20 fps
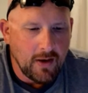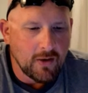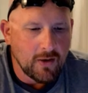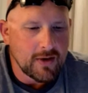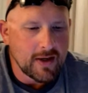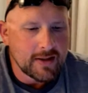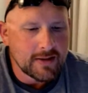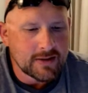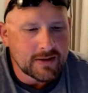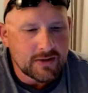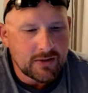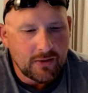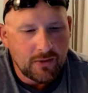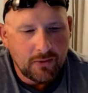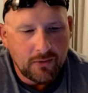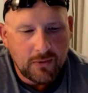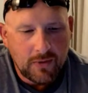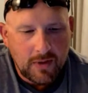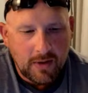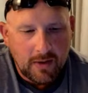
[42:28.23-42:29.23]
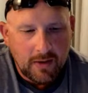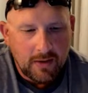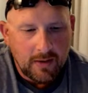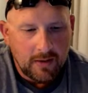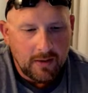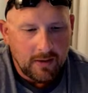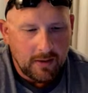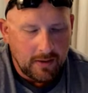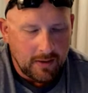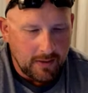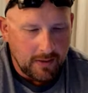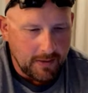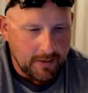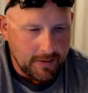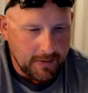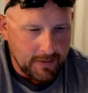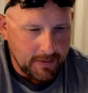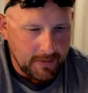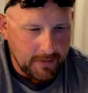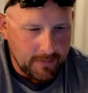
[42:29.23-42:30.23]
Okay, so
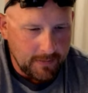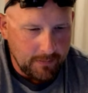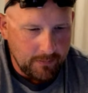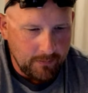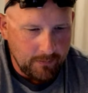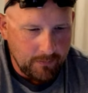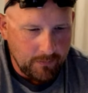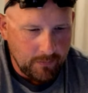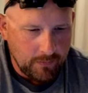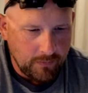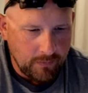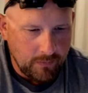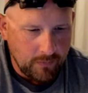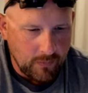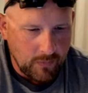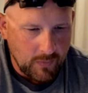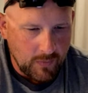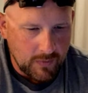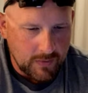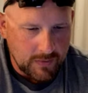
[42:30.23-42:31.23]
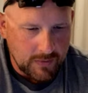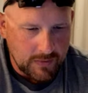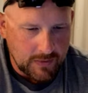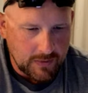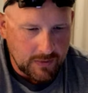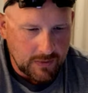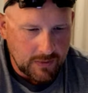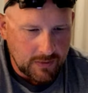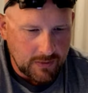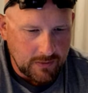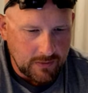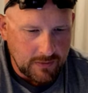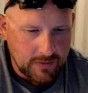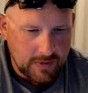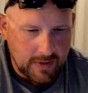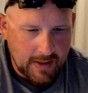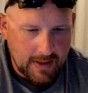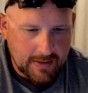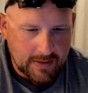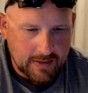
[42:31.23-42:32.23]
um,
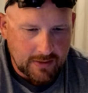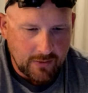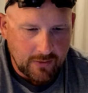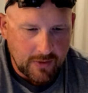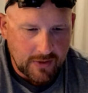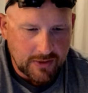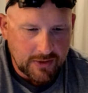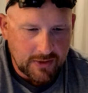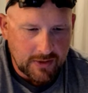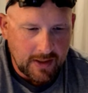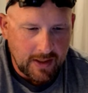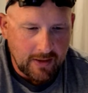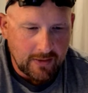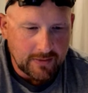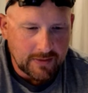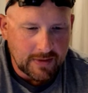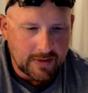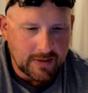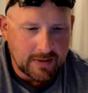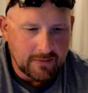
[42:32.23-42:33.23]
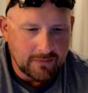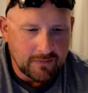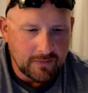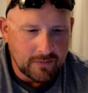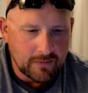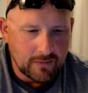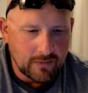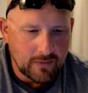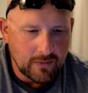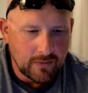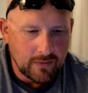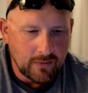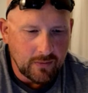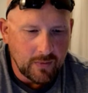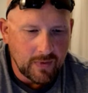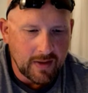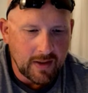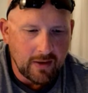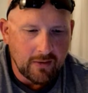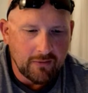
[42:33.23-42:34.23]
Susan asked a question: how is it different
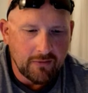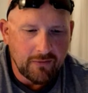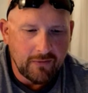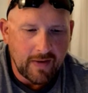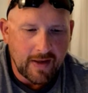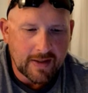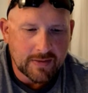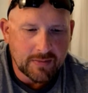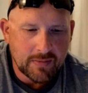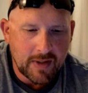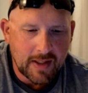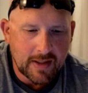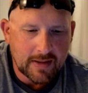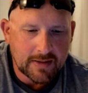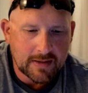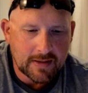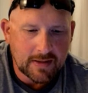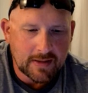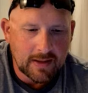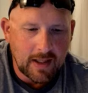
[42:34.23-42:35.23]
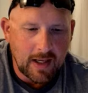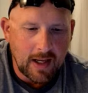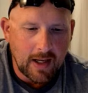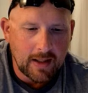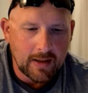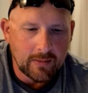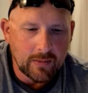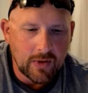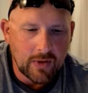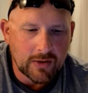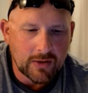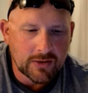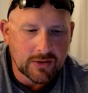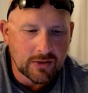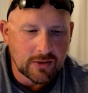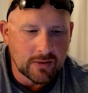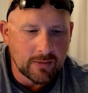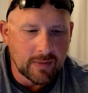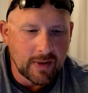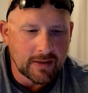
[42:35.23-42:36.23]
without Fast Pass? And I am not
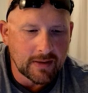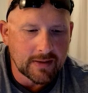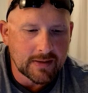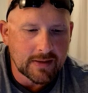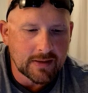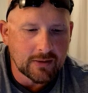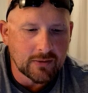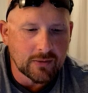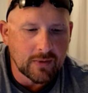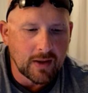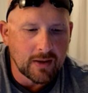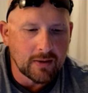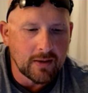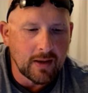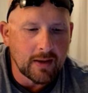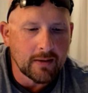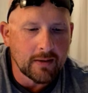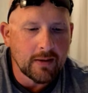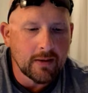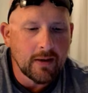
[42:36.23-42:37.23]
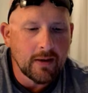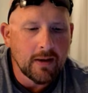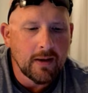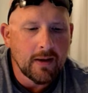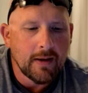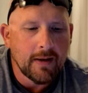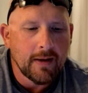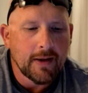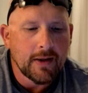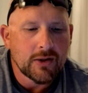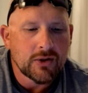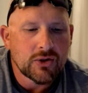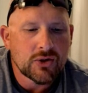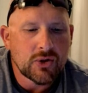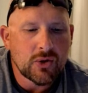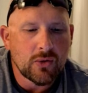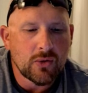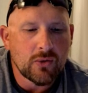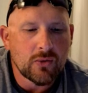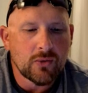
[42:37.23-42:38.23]
sure about single rider line.
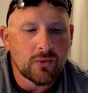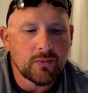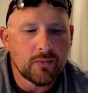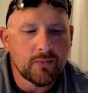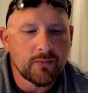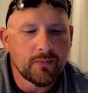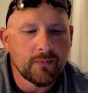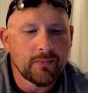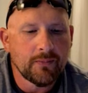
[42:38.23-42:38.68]
So,